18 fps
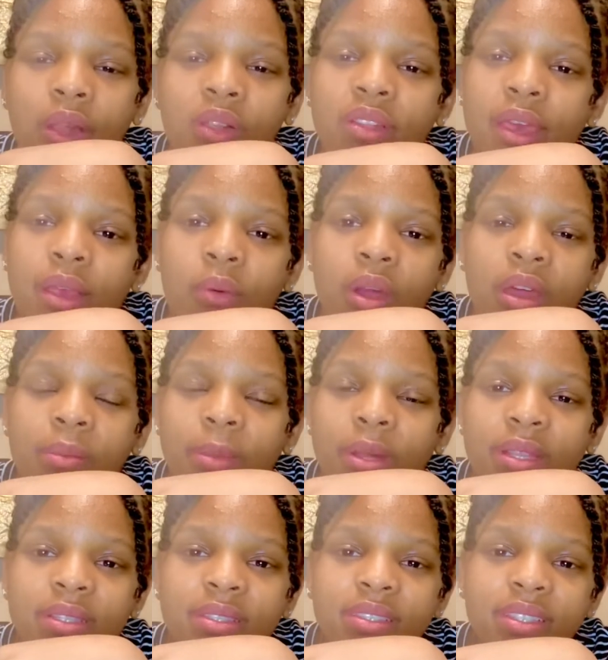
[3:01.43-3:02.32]
like
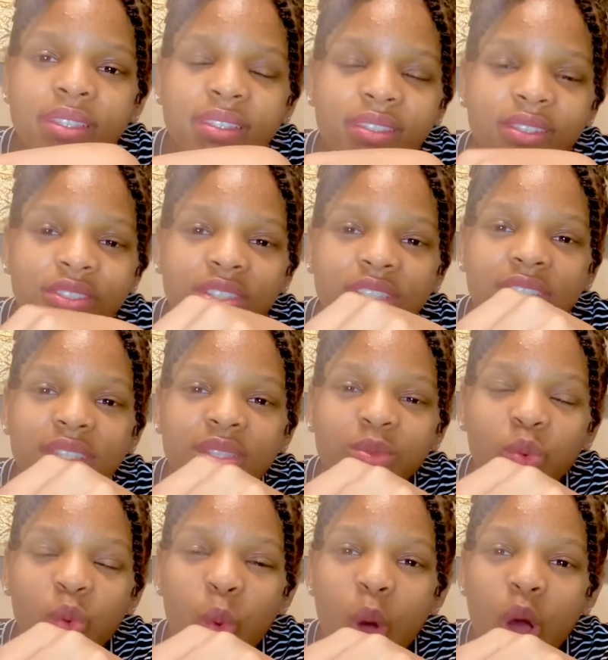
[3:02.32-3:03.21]
watermelons because they're
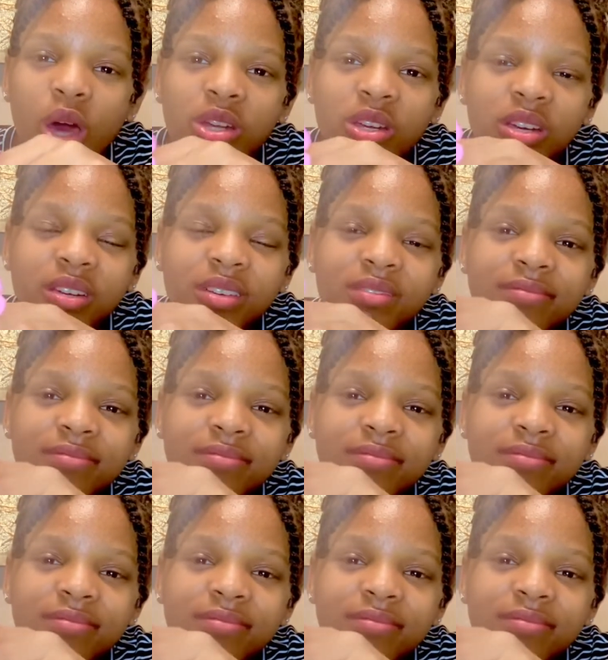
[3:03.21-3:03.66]
just water.